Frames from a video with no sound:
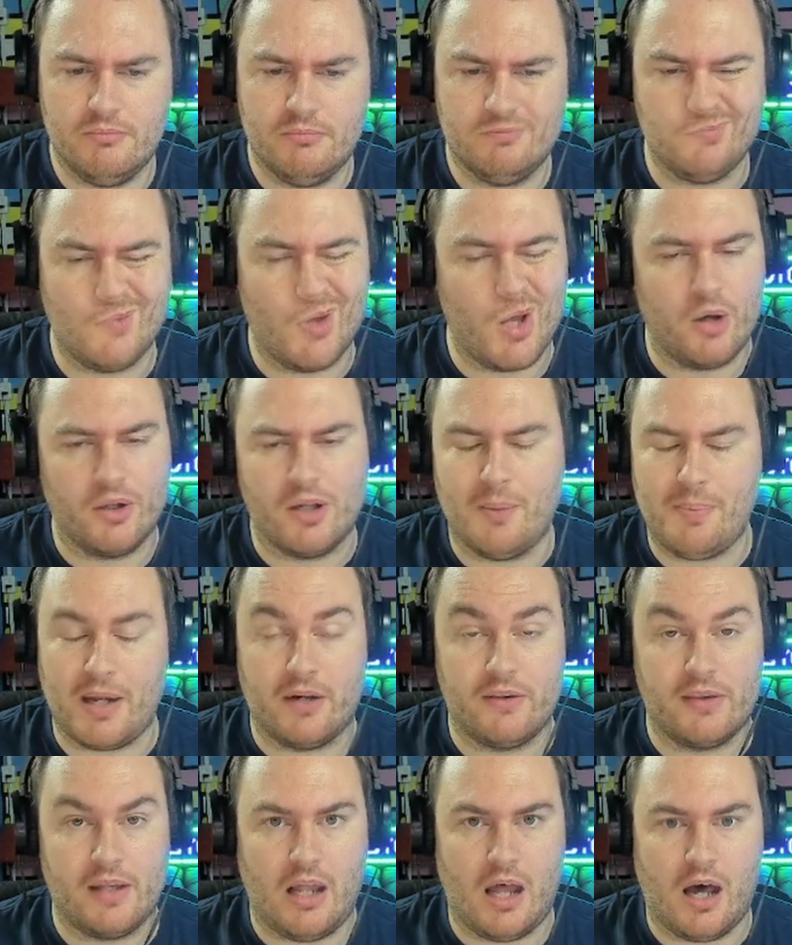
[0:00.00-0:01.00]
No, not better
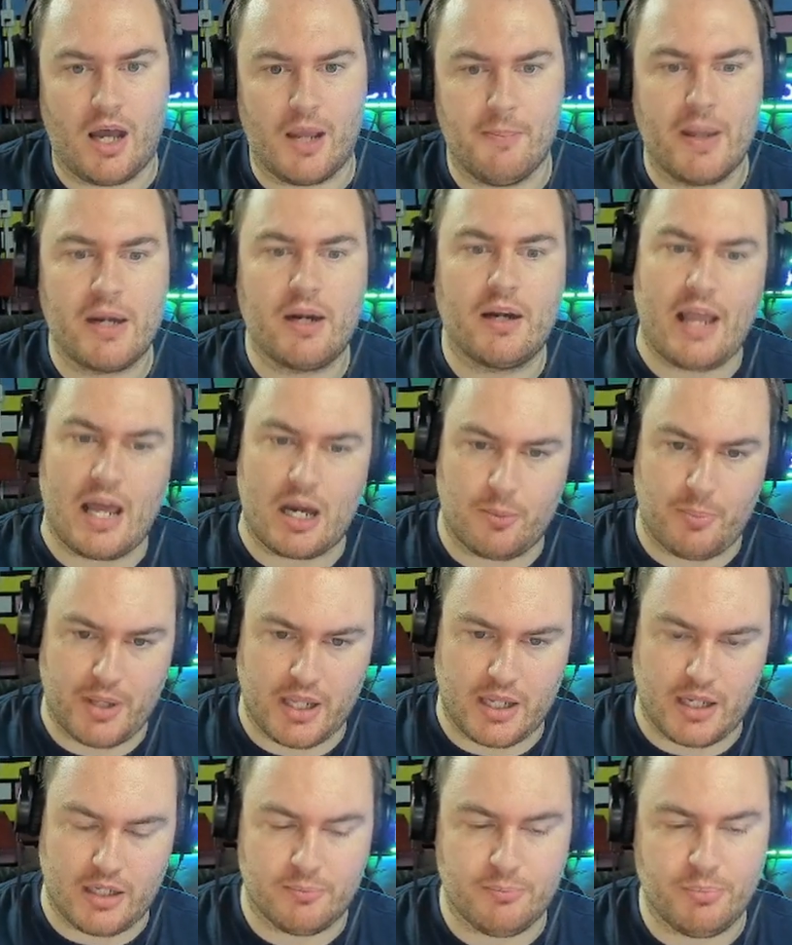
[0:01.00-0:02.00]
than the line. Better than
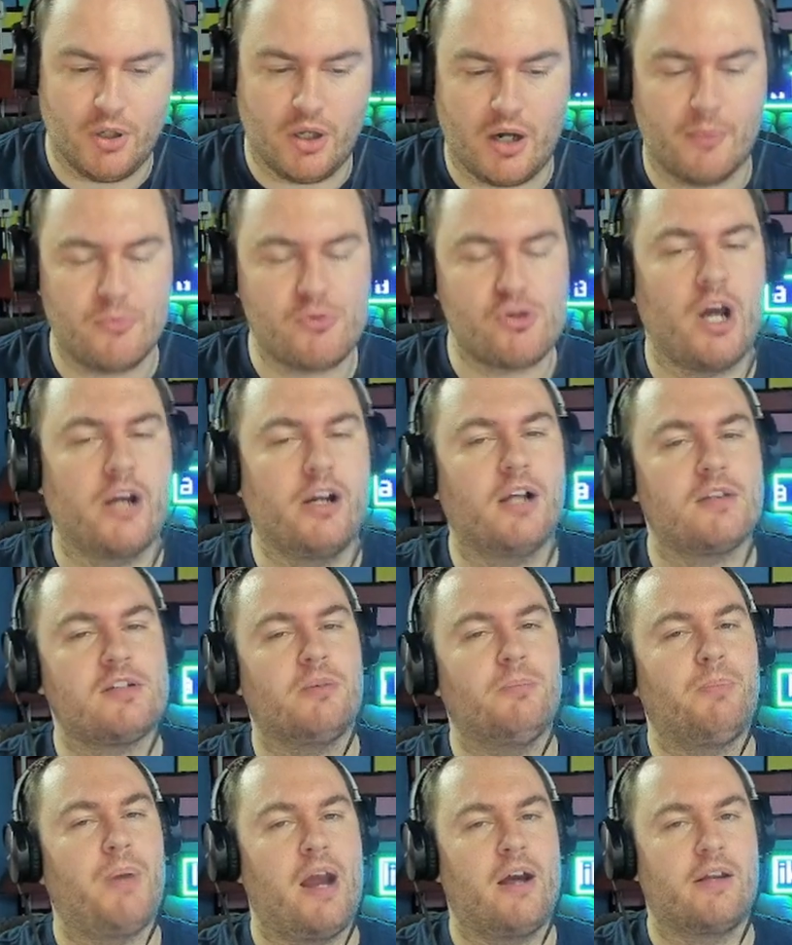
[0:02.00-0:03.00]
Caterpie. But I'm trying not to
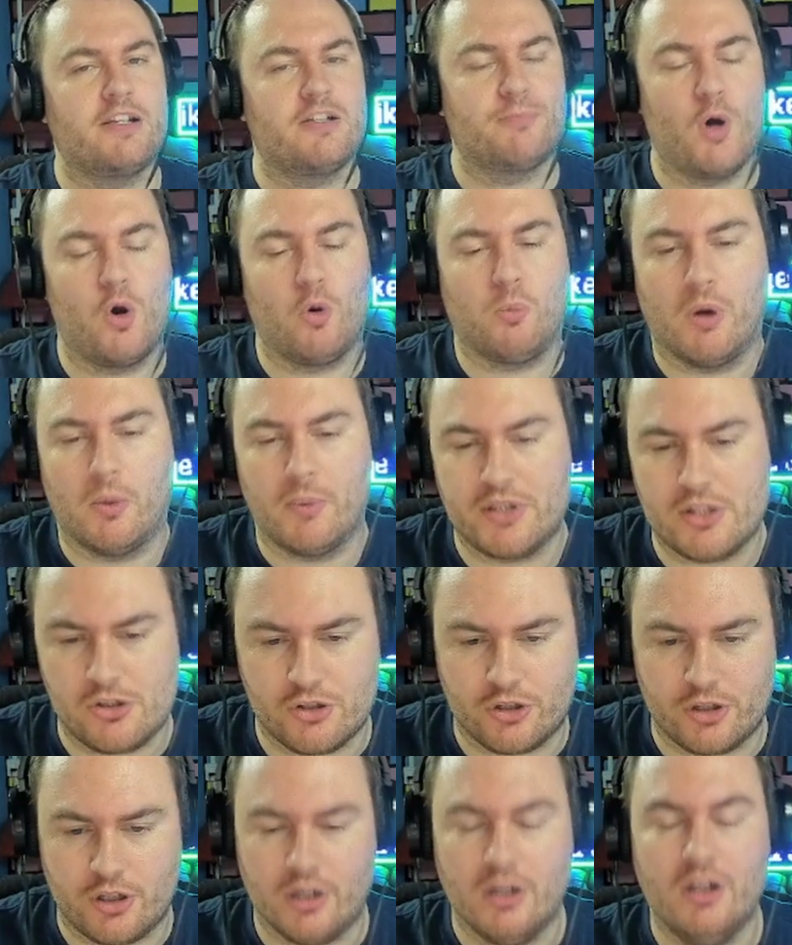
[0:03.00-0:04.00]
compare these Pokemon with each
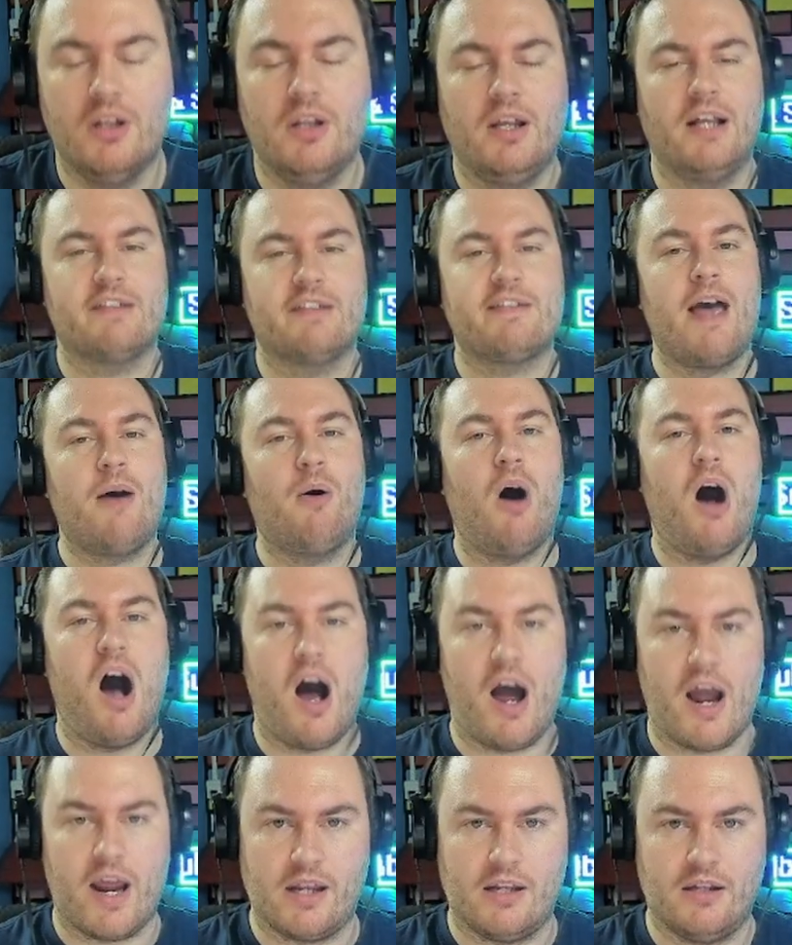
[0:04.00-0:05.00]
other. It's how
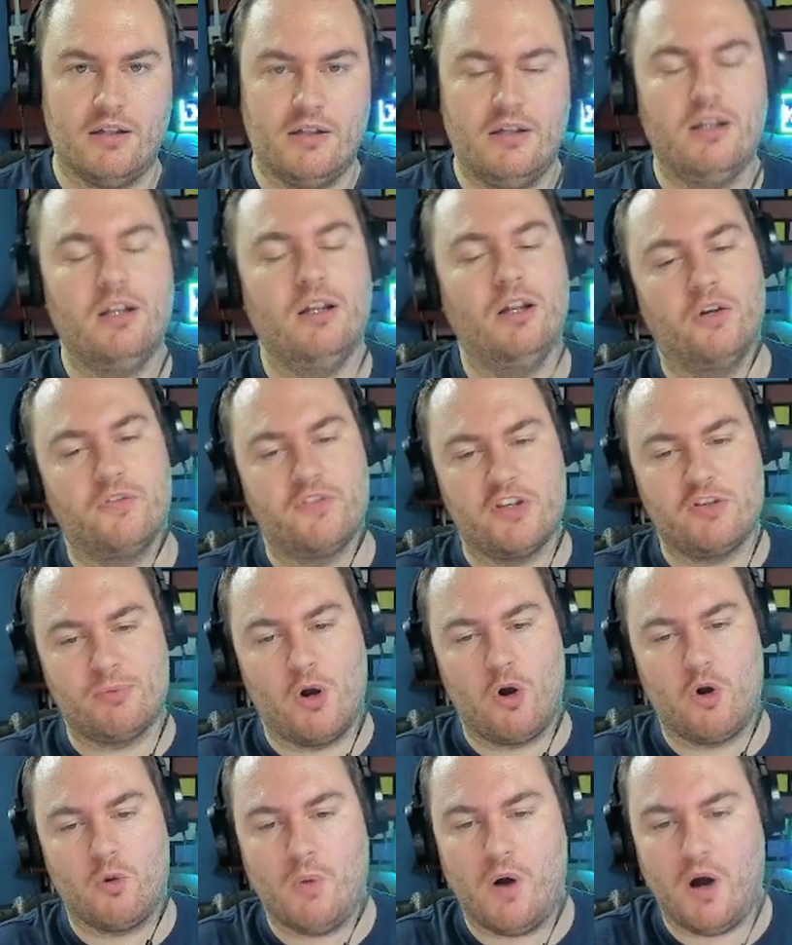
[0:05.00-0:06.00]
I love these
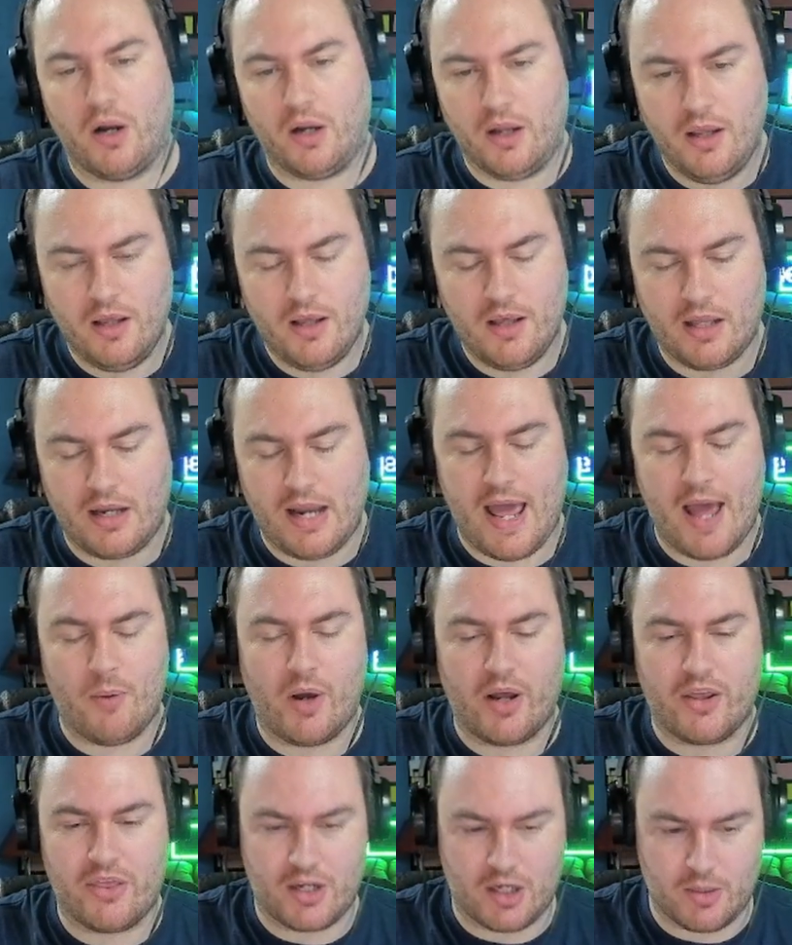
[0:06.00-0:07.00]
Pokemon and how
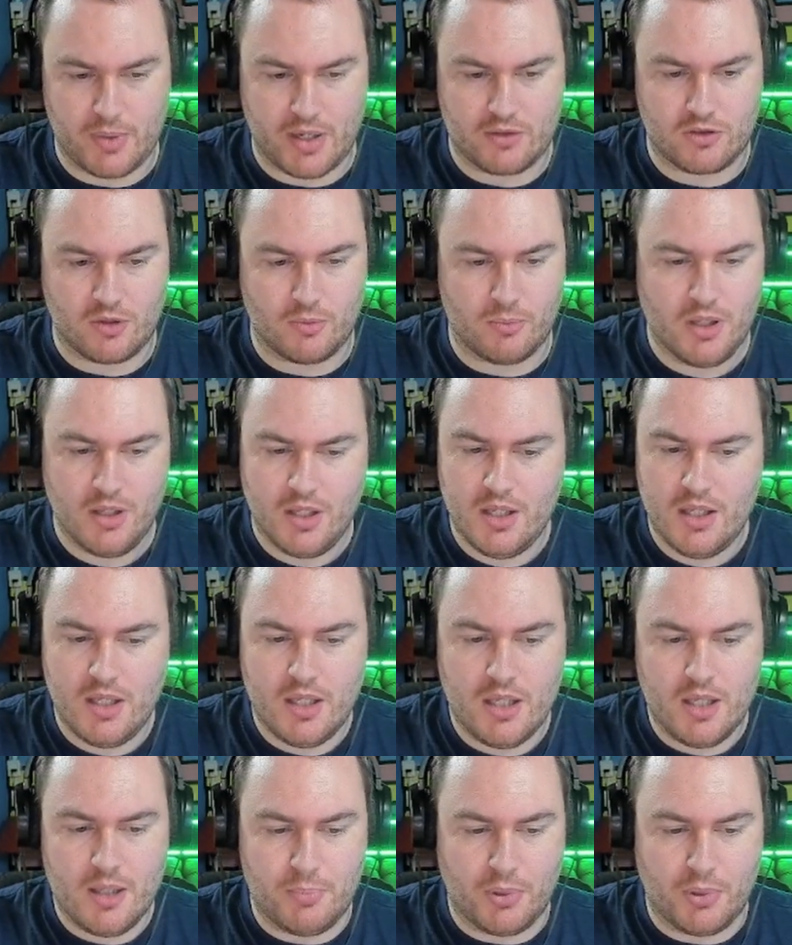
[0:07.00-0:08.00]
I think about them. But